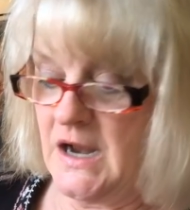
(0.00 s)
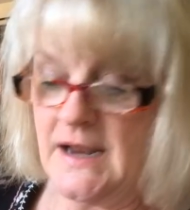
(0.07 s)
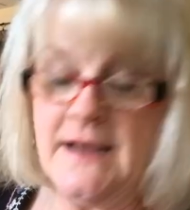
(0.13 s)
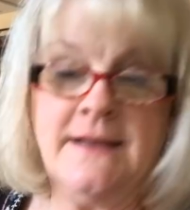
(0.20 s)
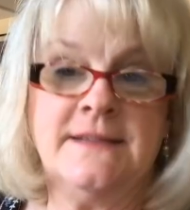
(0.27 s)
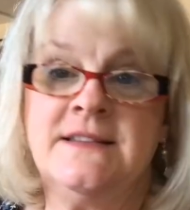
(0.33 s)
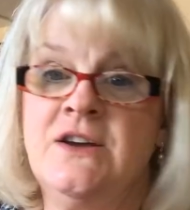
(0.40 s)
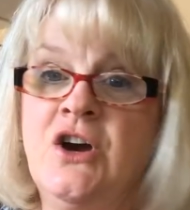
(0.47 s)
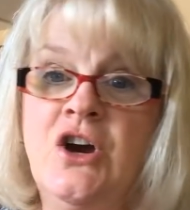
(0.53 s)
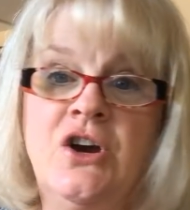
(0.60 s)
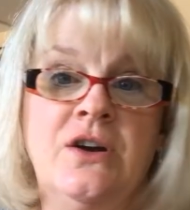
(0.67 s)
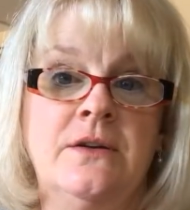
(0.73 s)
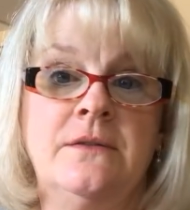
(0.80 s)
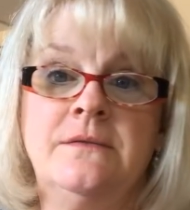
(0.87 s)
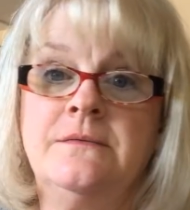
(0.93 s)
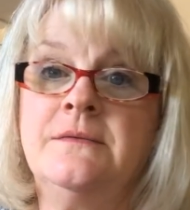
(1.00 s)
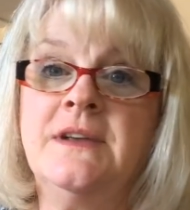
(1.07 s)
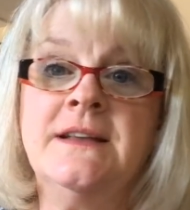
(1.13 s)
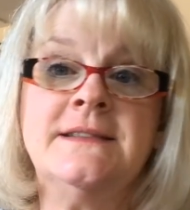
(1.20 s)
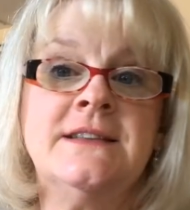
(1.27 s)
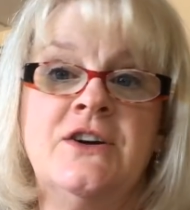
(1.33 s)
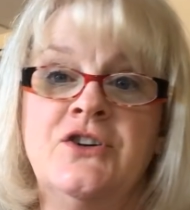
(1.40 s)
It's hard
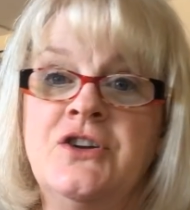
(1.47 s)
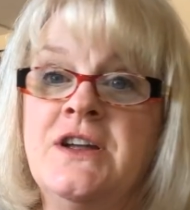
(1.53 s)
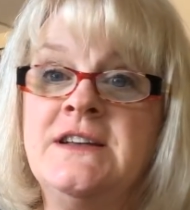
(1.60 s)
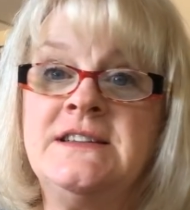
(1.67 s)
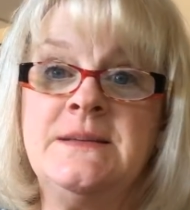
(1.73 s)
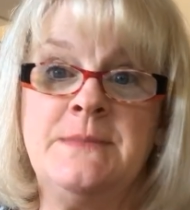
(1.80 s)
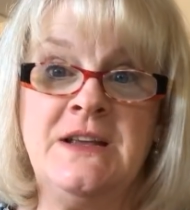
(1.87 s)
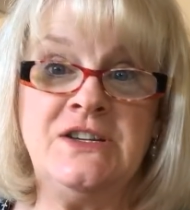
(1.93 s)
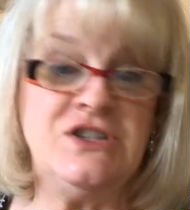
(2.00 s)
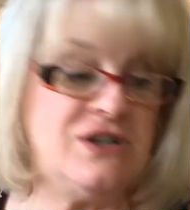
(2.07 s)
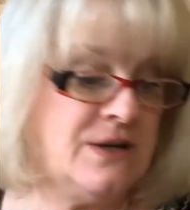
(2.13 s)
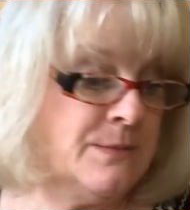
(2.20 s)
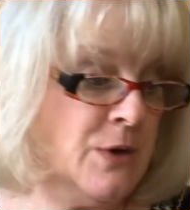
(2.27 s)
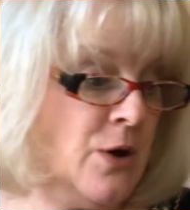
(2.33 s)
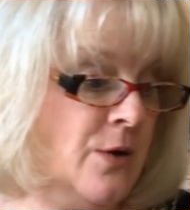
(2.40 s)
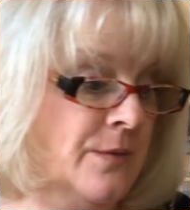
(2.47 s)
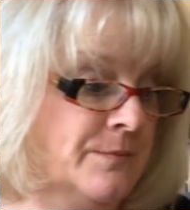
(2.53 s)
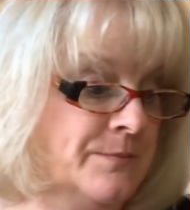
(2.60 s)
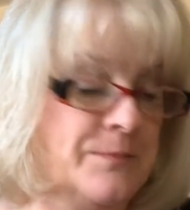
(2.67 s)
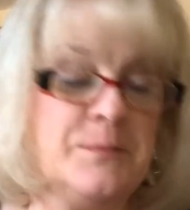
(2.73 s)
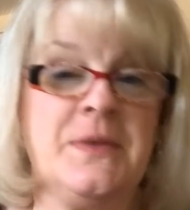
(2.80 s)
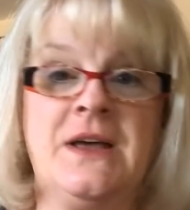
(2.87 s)
not to mention them all,
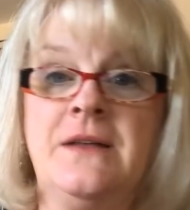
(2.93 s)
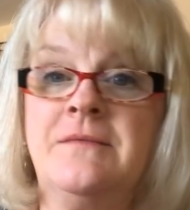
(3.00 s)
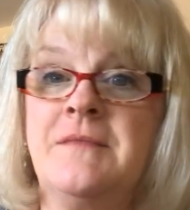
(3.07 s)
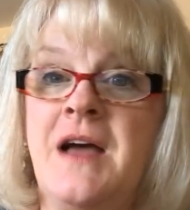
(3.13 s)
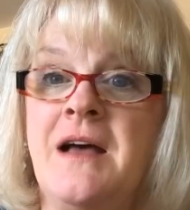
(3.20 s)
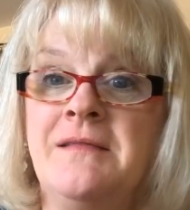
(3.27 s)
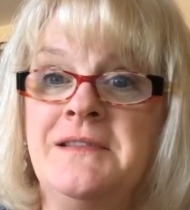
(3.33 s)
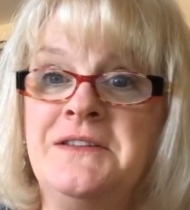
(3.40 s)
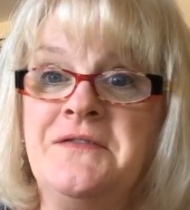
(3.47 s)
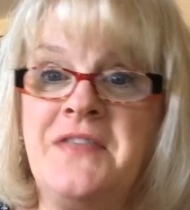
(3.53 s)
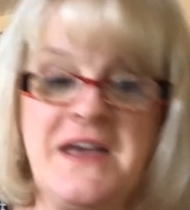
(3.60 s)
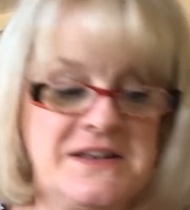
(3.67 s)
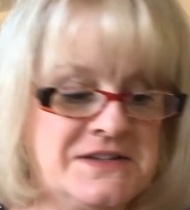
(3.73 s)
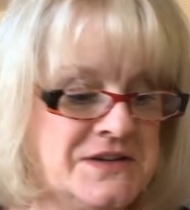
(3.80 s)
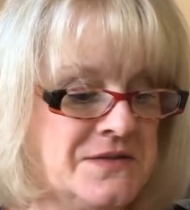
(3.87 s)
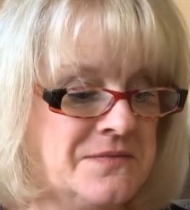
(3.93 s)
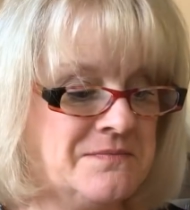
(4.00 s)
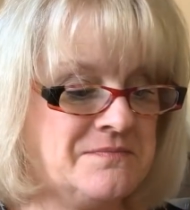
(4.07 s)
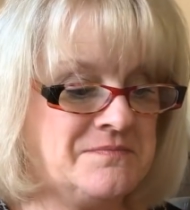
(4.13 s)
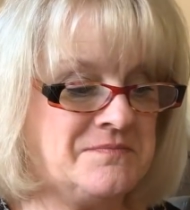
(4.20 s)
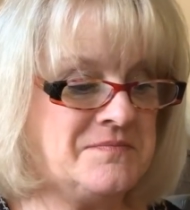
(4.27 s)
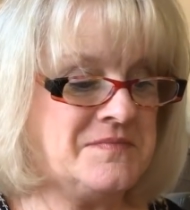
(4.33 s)
but I'll leave that to
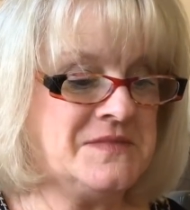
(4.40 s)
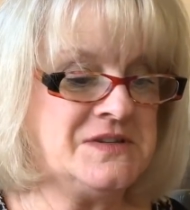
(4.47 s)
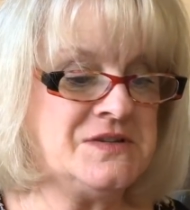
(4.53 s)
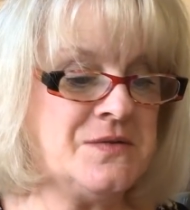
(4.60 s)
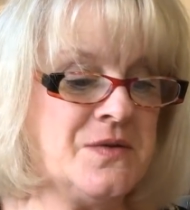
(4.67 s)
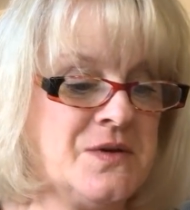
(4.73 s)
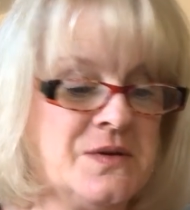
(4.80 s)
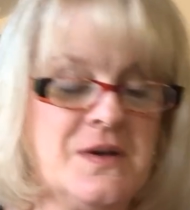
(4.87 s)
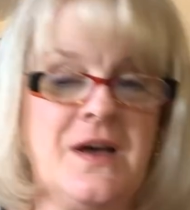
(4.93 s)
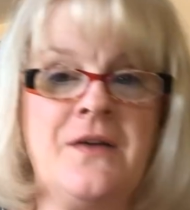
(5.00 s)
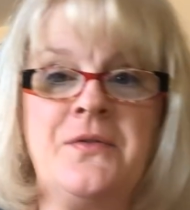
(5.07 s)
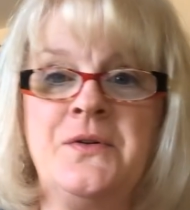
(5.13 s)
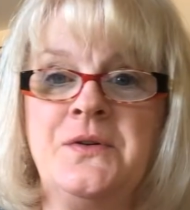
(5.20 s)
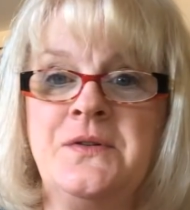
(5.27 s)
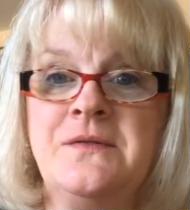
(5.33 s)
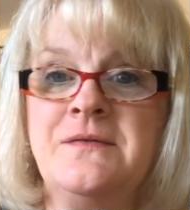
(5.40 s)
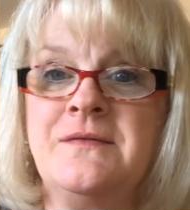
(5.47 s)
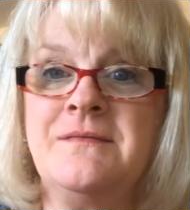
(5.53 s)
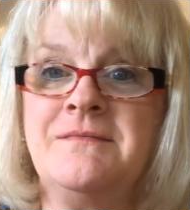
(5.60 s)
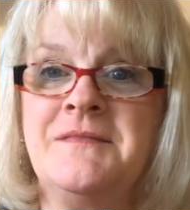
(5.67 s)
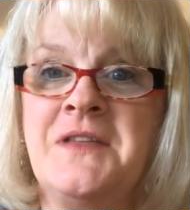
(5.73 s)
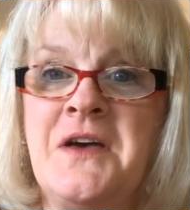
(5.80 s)
the other
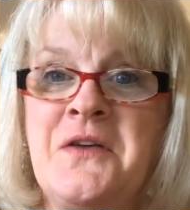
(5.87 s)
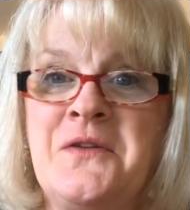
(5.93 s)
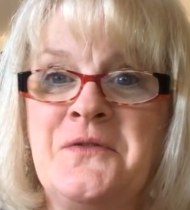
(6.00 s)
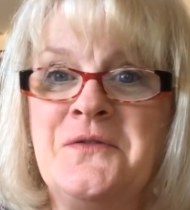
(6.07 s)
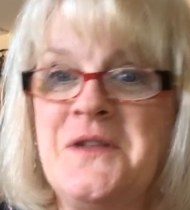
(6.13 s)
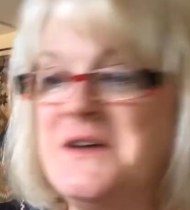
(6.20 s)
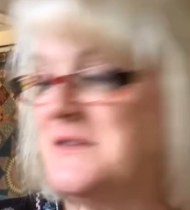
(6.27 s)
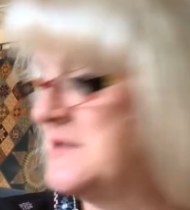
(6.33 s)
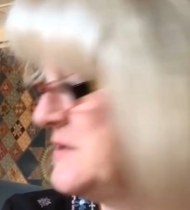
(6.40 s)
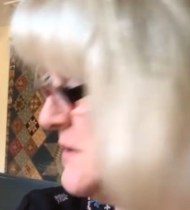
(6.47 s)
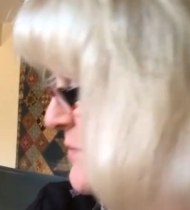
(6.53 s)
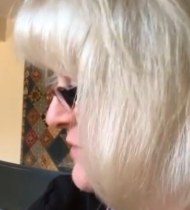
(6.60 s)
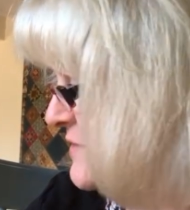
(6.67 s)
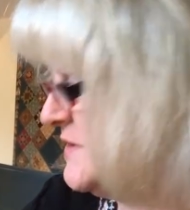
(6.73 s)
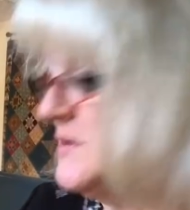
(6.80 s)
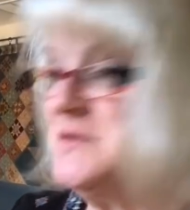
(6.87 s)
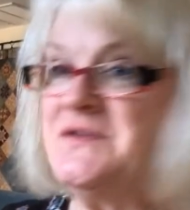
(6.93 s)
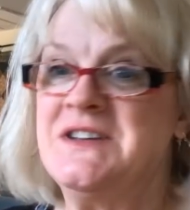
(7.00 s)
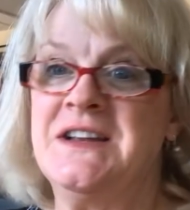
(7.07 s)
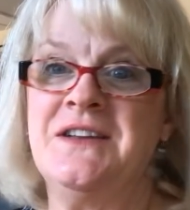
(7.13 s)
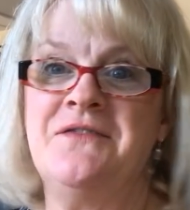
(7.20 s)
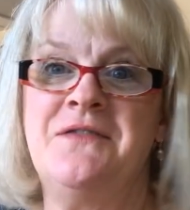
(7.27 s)
floss tubers who have
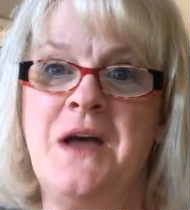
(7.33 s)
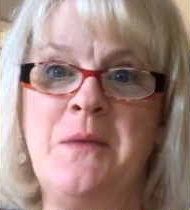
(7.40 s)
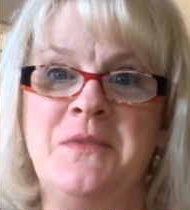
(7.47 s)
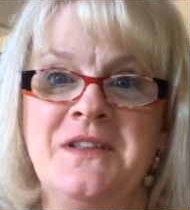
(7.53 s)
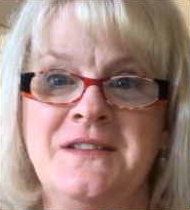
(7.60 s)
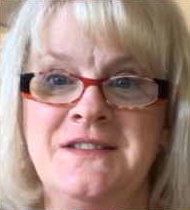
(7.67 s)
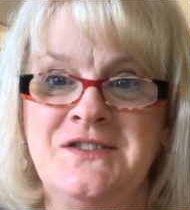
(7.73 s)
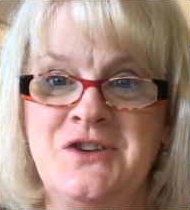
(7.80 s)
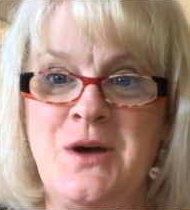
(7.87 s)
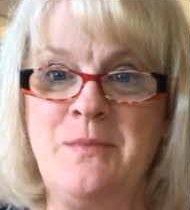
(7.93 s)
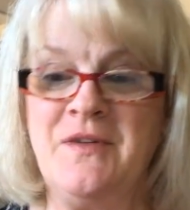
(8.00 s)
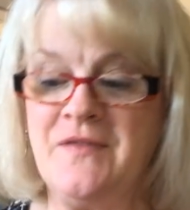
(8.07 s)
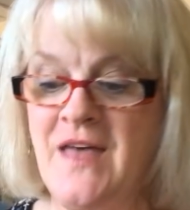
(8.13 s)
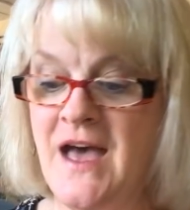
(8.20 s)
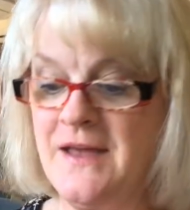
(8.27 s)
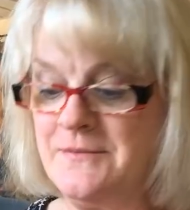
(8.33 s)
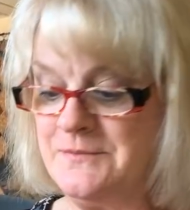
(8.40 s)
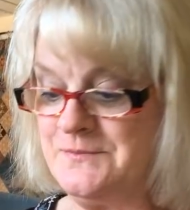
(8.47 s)
done a fabulous job of that.